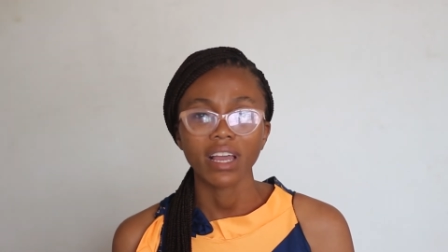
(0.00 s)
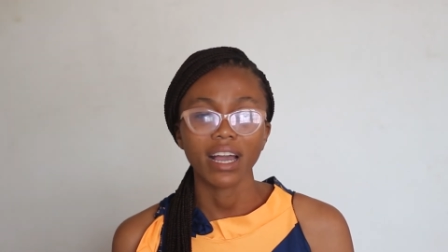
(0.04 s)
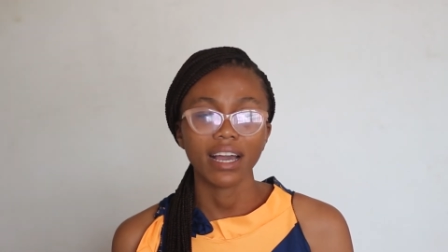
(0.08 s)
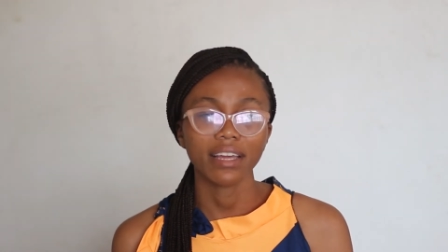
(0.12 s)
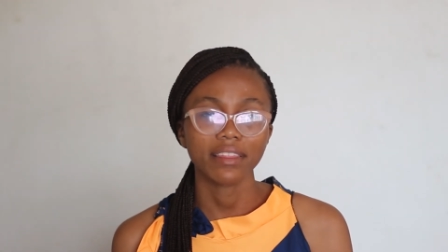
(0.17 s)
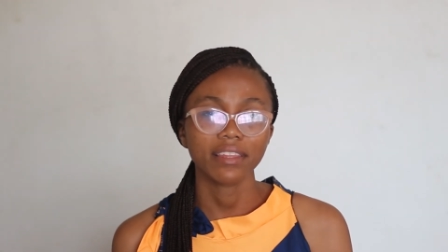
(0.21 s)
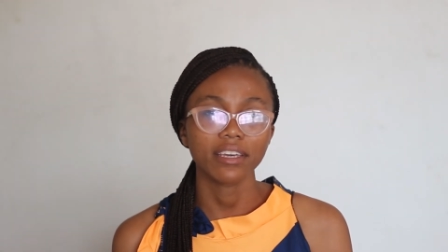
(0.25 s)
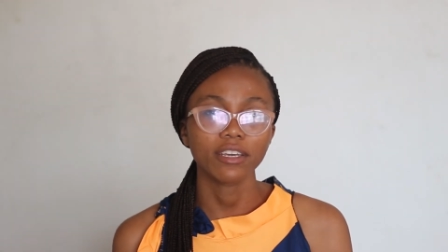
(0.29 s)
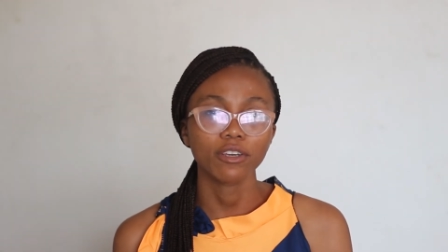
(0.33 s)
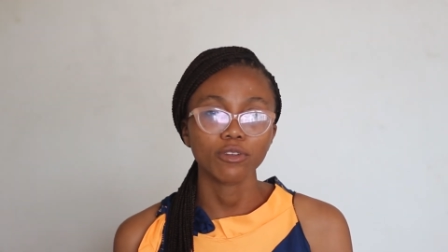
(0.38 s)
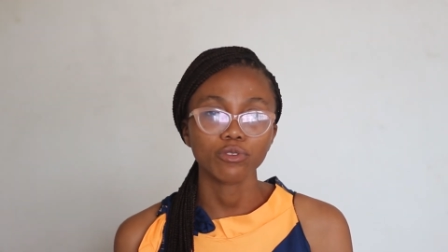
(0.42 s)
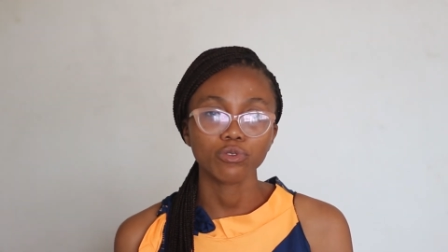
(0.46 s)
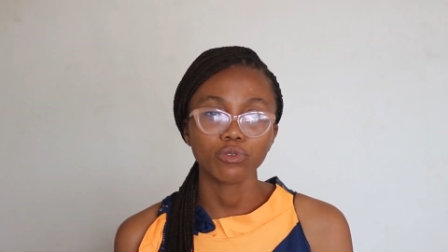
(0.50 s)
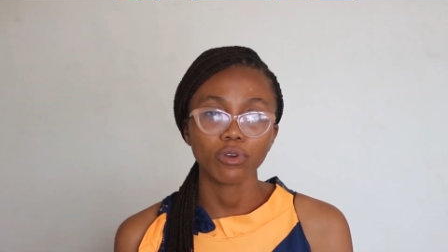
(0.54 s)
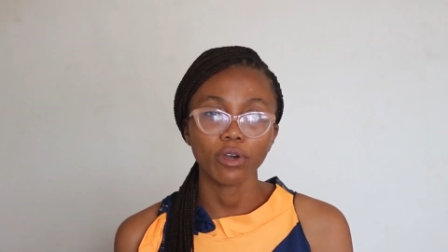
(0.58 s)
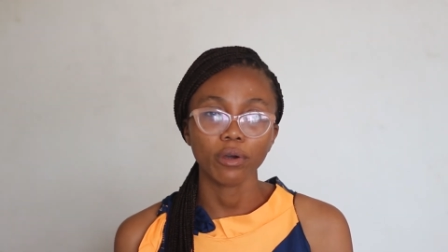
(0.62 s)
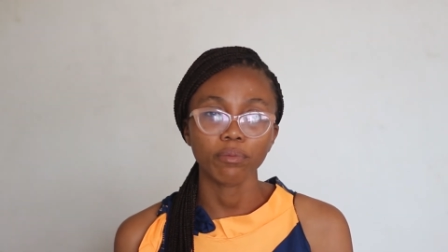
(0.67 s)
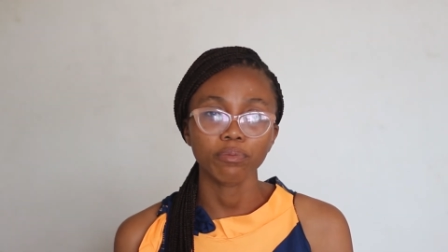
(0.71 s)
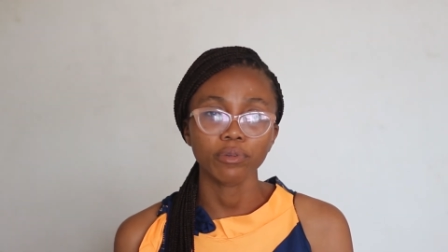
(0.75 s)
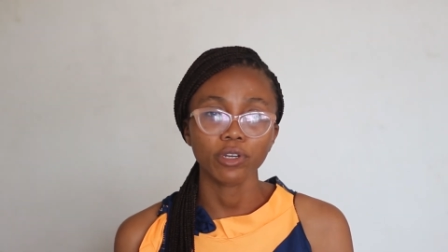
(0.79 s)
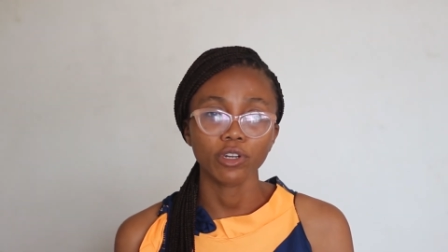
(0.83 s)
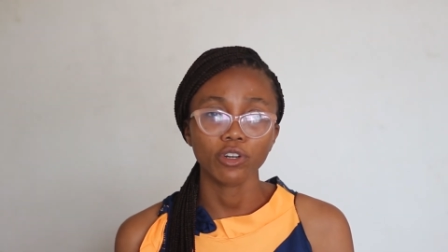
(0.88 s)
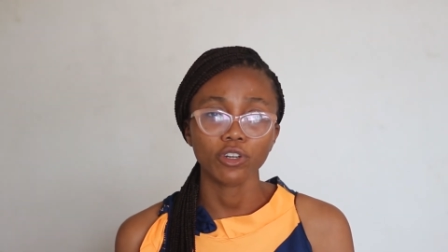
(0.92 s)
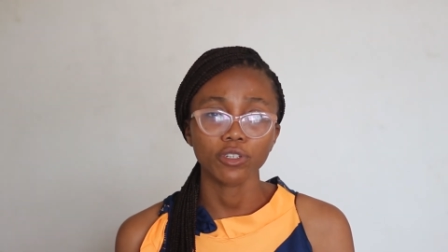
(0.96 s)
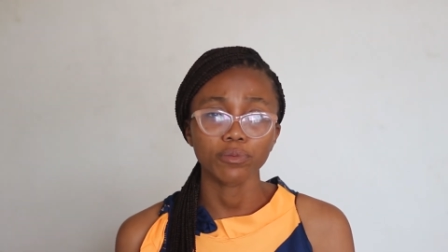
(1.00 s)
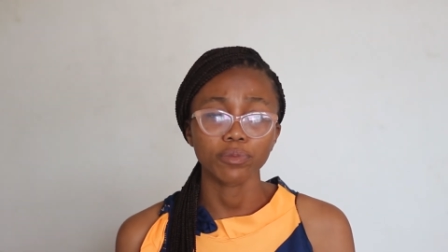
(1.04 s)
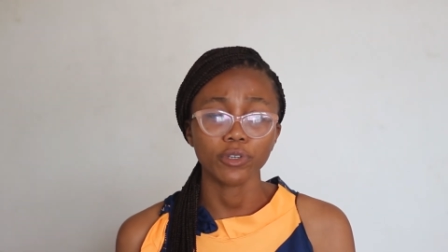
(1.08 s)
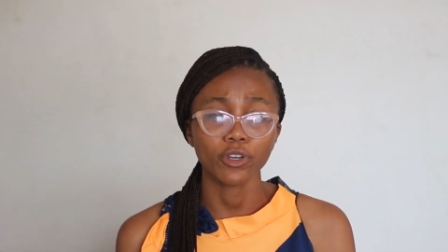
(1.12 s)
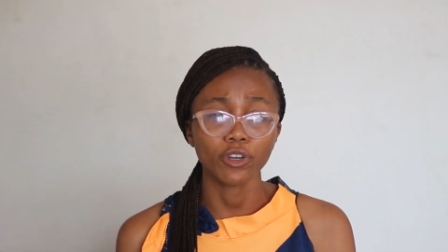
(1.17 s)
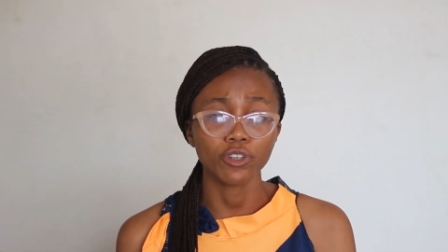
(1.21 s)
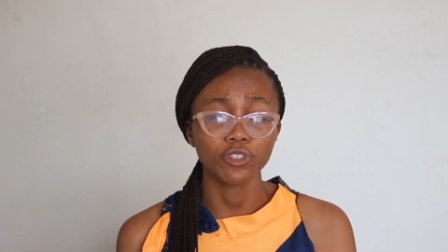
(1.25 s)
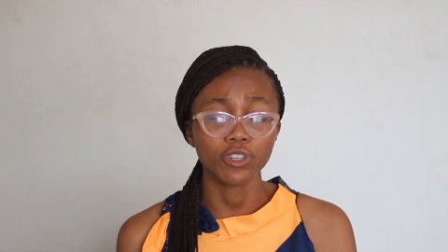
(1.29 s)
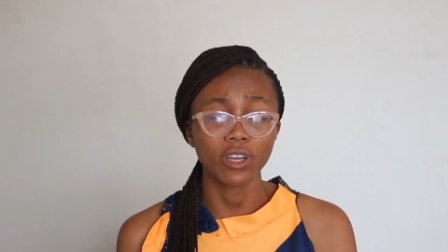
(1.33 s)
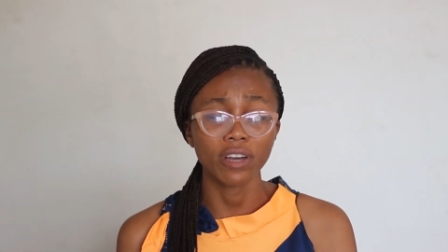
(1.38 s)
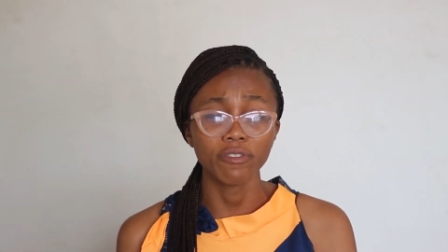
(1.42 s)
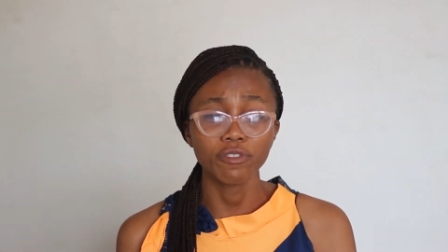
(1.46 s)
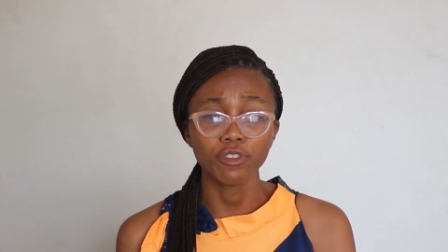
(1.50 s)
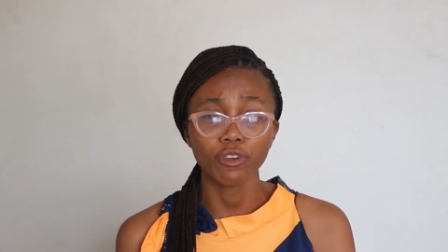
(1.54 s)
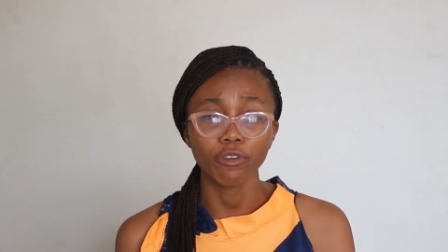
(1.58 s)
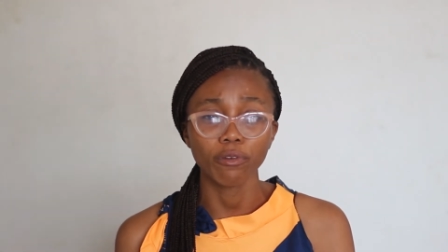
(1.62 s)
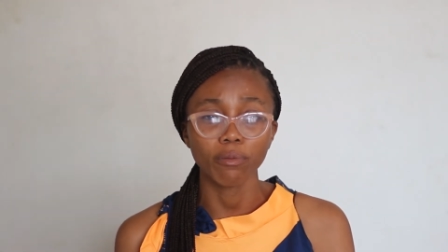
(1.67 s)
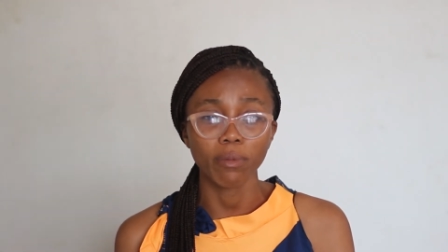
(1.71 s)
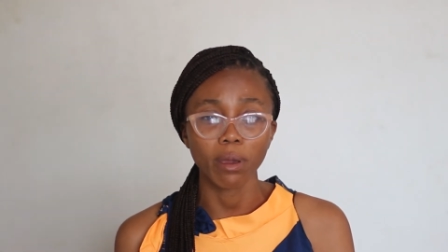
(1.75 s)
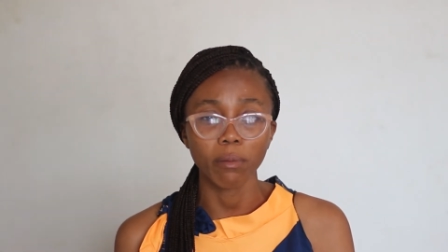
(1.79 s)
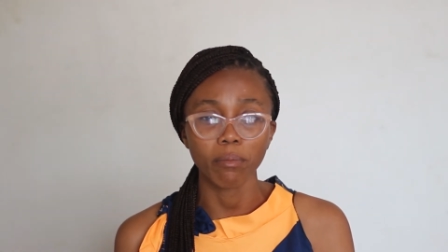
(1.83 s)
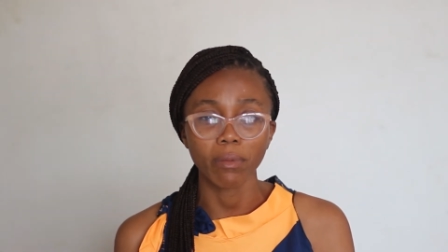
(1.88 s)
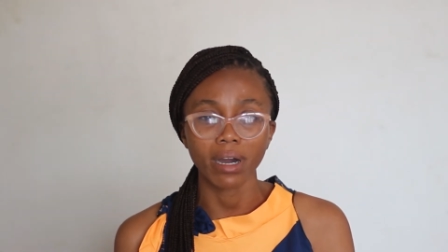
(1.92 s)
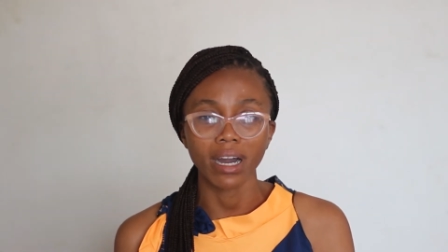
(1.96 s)
I think it will help you a lot, because you have to
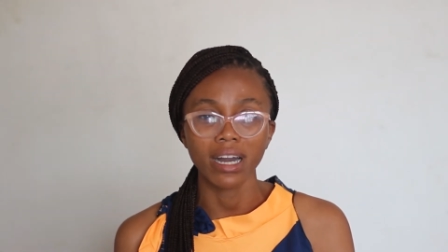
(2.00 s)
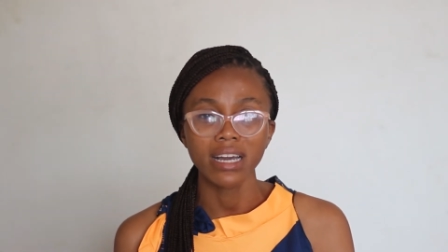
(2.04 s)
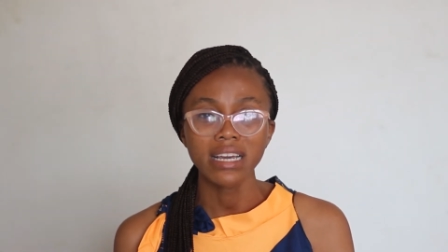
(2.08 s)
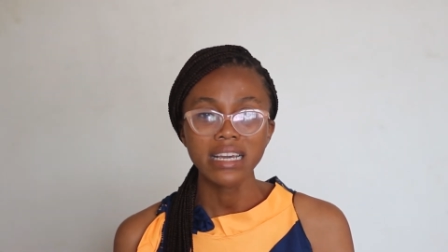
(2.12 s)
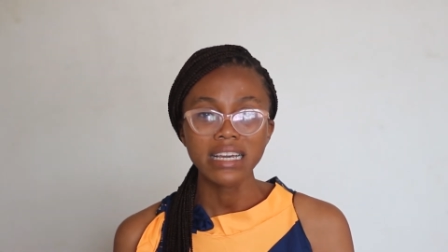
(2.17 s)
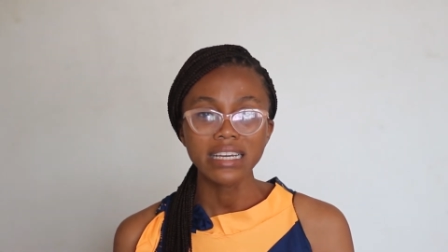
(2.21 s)
remember,